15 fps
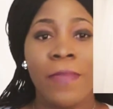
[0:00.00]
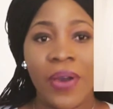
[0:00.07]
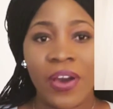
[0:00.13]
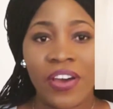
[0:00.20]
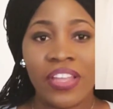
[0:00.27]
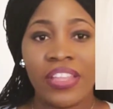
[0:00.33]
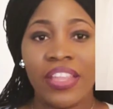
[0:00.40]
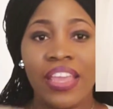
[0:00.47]

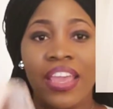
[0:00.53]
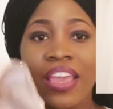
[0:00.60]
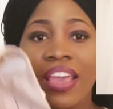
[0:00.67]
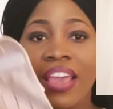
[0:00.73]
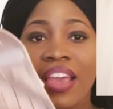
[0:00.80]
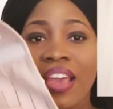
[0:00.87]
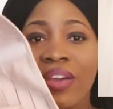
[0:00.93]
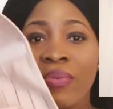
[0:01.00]
But
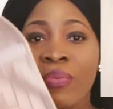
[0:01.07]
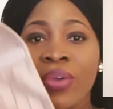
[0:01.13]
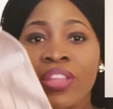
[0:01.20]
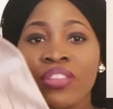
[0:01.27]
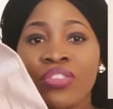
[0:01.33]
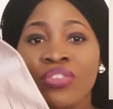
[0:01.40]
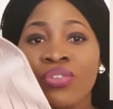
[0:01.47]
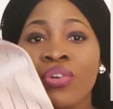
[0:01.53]

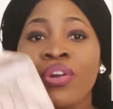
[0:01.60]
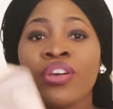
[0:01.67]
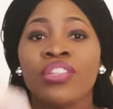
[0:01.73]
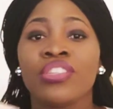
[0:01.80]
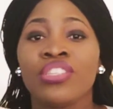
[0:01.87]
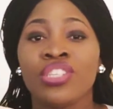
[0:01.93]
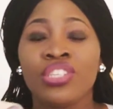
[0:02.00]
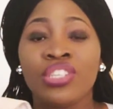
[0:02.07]
when you
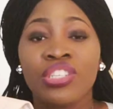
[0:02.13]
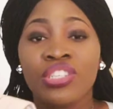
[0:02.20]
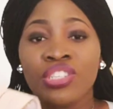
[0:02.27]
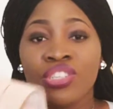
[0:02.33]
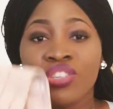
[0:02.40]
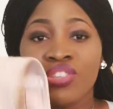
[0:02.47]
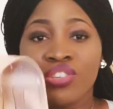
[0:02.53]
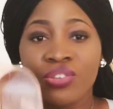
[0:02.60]
continue
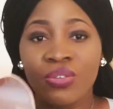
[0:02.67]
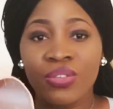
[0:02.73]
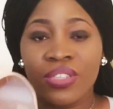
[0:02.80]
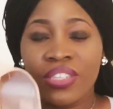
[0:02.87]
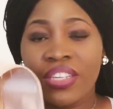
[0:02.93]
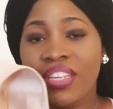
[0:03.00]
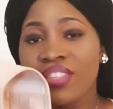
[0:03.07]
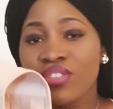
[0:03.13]
to
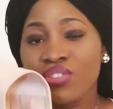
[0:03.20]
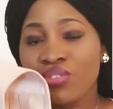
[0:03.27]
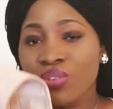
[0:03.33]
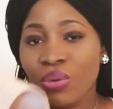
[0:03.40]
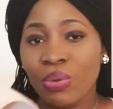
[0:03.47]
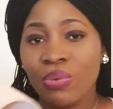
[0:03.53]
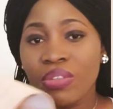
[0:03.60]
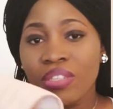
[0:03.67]
use this, you're
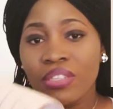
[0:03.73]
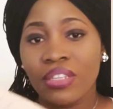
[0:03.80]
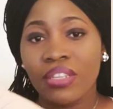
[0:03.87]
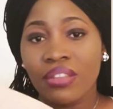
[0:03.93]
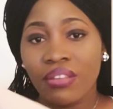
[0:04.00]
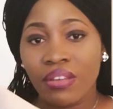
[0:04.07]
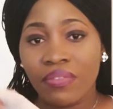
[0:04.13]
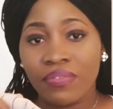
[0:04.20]
going to
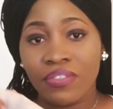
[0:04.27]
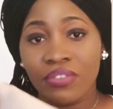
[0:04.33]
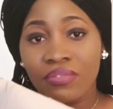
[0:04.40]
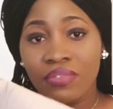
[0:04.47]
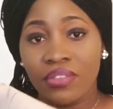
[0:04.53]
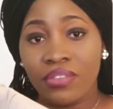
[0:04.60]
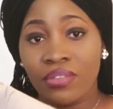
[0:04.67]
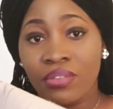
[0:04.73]
love the
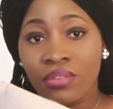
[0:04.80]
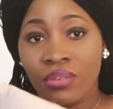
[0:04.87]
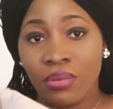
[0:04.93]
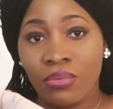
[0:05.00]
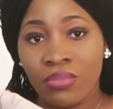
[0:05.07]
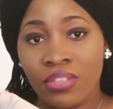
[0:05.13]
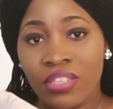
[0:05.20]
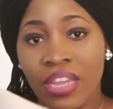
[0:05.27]

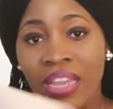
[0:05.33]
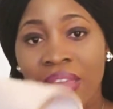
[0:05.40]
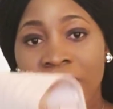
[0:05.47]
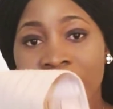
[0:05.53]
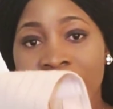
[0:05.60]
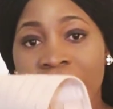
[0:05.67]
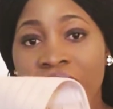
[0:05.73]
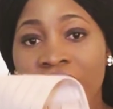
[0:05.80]
results.
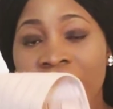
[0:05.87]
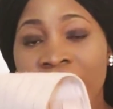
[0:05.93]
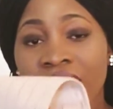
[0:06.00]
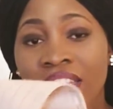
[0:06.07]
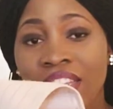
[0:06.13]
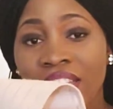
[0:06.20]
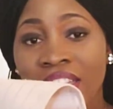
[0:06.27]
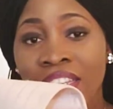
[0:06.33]
I'm not
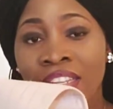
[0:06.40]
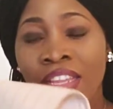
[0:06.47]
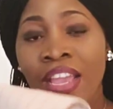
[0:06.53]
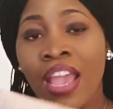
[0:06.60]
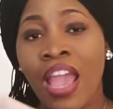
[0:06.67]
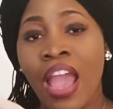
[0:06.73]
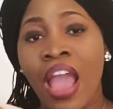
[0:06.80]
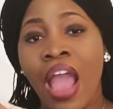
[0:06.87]
kidding.
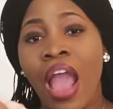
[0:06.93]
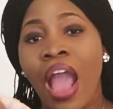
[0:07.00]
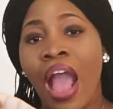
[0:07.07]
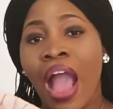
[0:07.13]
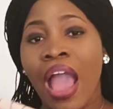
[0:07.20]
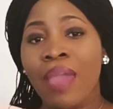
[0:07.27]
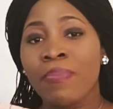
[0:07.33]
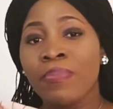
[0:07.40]

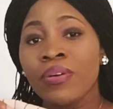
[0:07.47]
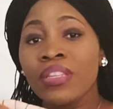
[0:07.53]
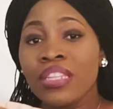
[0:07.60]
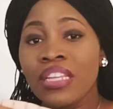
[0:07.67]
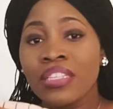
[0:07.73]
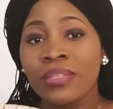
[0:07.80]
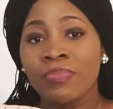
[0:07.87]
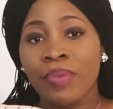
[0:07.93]
I put
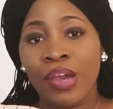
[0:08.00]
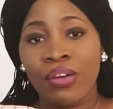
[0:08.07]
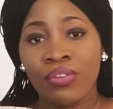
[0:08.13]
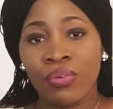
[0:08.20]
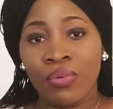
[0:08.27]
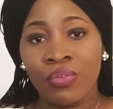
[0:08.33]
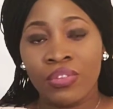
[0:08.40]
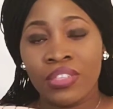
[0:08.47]
this
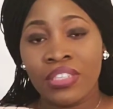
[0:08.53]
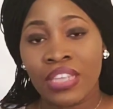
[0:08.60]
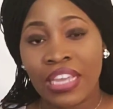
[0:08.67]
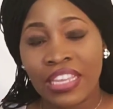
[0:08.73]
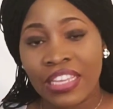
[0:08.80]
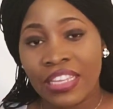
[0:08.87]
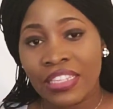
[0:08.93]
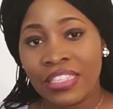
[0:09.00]
belt on
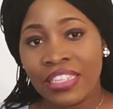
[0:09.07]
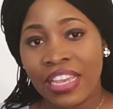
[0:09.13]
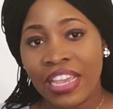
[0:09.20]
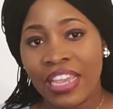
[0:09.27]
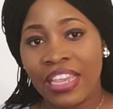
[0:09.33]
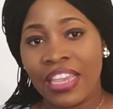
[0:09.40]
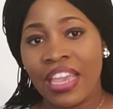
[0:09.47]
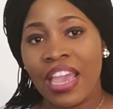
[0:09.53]
second
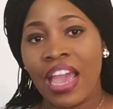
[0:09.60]
day.